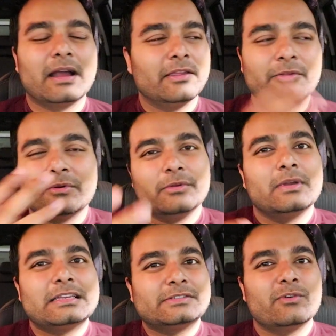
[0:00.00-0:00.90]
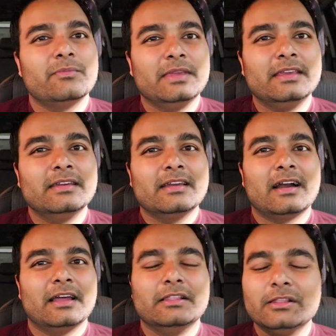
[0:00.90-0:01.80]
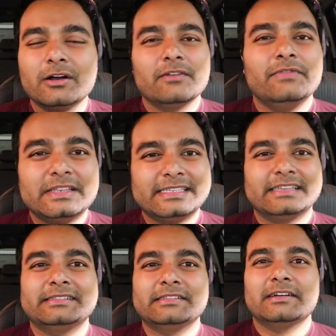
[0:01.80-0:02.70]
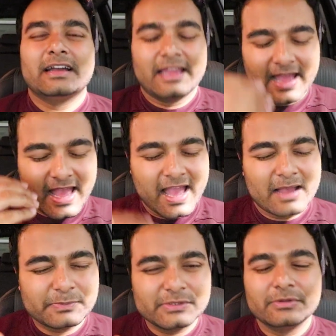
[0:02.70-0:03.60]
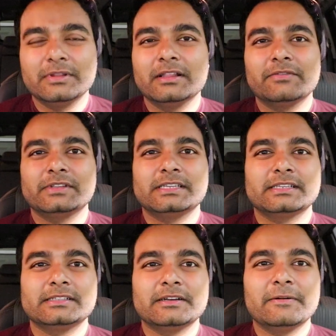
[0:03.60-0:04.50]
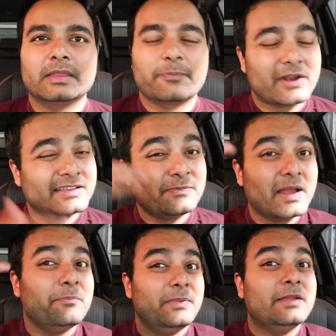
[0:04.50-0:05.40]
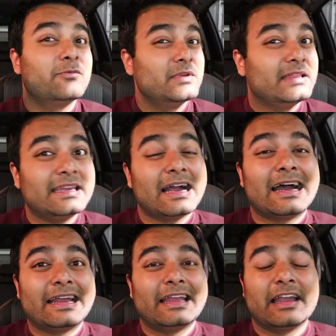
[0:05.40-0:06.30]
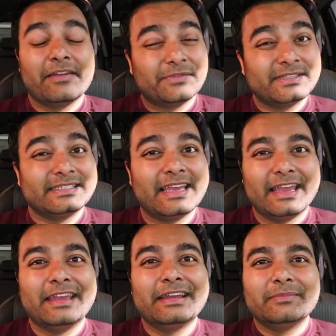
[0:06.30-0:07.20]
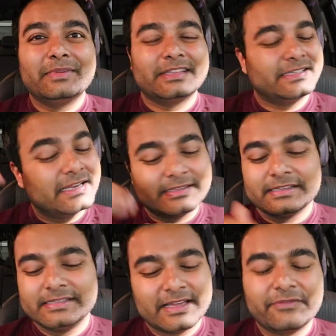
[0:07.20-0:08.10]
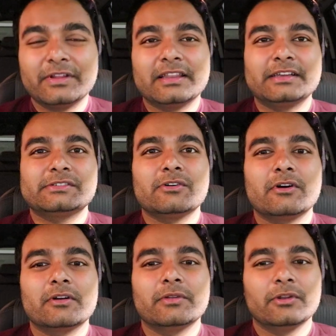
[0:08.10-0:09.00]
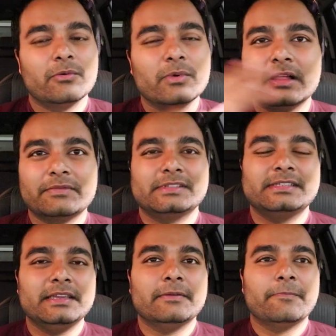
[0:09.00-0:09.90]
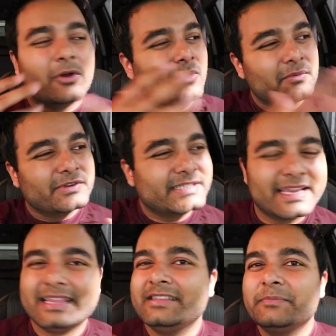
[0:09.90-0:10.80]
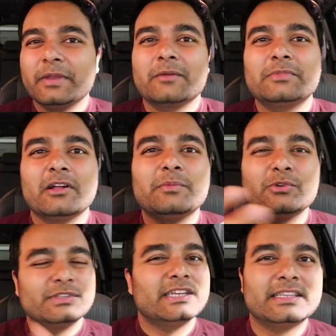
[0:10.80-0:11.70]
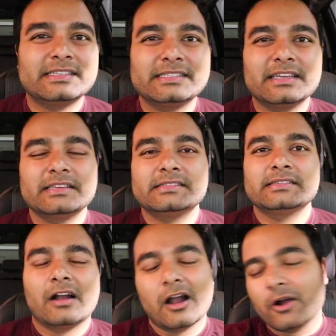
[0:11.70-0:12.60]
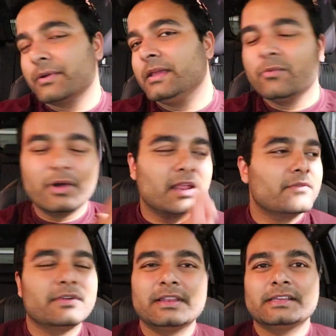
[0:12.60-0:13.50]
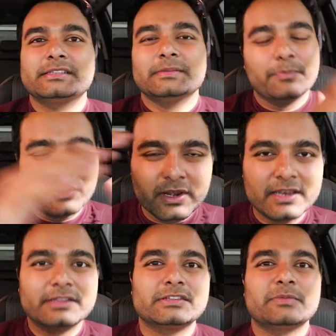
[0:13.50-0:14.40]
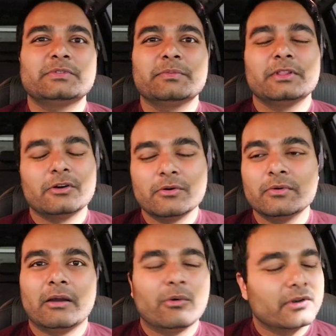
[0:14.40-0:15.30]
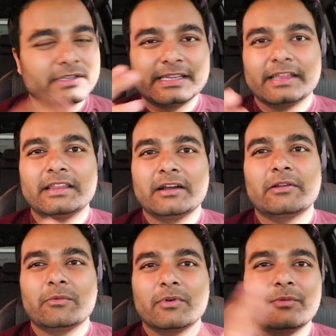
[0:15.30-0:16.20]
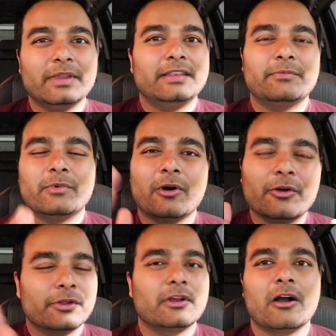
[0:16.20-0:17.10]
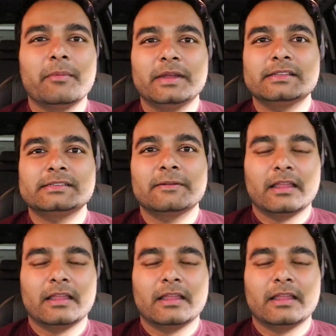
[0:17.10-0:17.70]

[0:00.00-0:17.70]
You know, you guys know me, I love the Tesla. I absolutely love the Tesla. The price might be really high, I have to say, but the Tesla is definitely a nice car. You know, we'll have to see. Or Mercedes, BMW, Genesis, Audi, whatever it is, put it in the description below. I want to check it out. I want to read all your comments.